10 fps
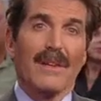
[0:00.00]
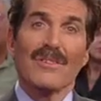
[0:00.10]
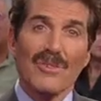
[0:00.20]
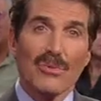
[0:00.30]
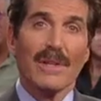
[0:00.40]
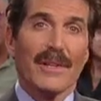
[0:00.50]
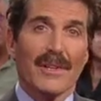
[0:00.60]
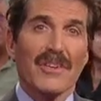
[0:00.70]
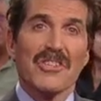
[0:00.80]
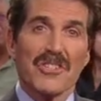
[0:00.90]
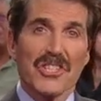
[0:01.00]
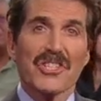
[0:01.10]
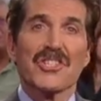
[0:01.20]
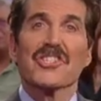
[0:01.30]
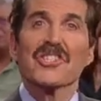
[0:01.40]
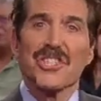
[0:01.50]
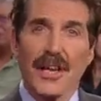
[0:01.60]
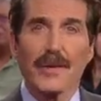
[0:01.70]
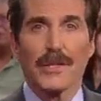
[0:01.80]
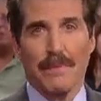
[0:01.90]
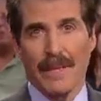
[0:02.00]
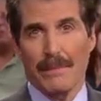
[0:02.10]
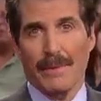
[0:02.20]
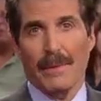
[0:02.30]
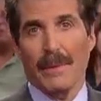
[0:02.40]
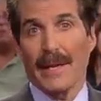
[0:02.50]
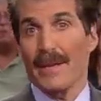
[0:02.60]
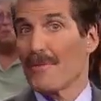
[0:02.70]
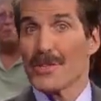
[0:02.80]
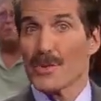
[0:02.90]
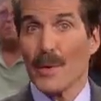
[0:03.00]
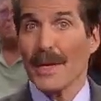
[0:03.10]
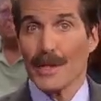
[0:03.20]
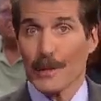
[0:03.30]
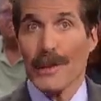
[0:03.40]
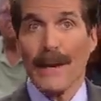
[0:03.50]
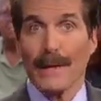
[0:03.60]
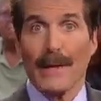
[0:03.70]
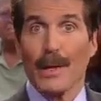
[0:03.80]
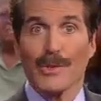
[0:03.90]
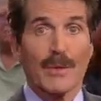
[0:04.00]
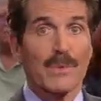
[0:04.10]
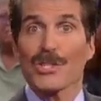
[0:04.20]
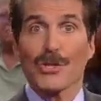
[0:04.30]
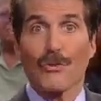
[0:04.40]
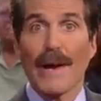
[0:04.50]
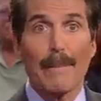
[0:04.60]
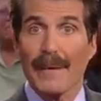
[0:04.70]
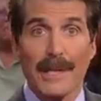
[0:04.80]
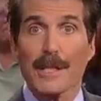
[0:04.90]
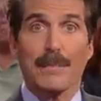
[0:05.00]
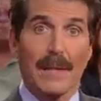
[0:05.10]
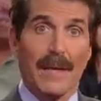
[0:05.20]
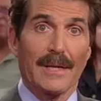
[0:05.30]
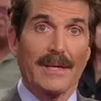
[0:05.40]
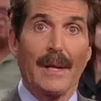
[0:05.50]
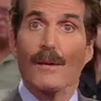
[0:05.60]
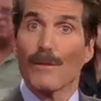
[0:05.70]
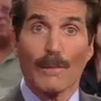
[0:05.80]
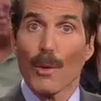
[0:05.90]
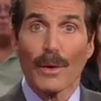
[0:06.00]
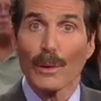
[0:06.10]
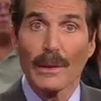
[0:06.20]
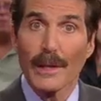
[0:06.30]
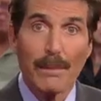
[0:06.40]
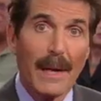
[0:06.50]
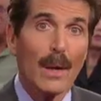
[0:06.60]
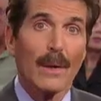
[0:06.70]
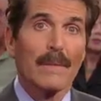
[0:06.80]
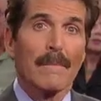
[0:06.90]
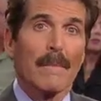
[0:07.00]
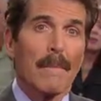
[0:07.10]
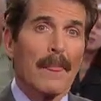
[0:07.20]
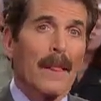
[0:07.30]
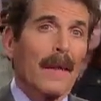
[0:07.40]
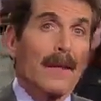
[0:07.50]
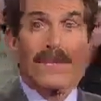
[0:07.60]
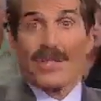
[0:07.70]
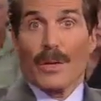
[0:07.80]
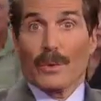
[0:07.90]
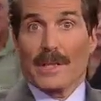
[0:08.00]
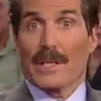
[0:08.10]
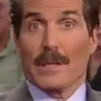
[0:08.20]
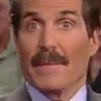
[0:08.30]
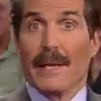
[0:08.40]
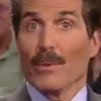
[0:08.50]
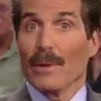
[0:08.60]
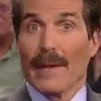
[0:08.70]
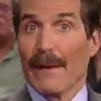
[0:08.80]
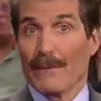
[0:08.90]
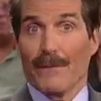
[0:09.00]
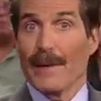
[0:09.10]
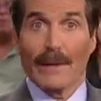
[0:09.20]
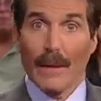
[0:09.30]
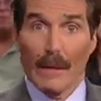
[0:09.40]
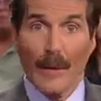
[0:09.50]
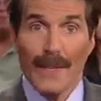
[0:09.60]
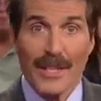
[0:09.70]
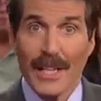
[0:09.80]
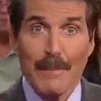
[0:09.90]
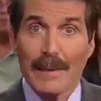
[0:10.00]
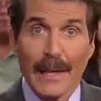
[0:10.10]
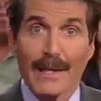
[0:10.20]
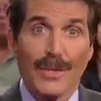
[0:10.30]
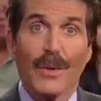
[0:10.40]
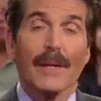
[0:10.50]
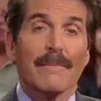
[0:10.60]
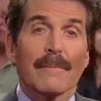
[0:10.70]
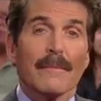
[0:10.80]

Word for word: nuclear just scares people. And this week, Japan announced it was scrapping its plans for more nuclear power. So, does this mean we'll have to find other ways to keep the lights on?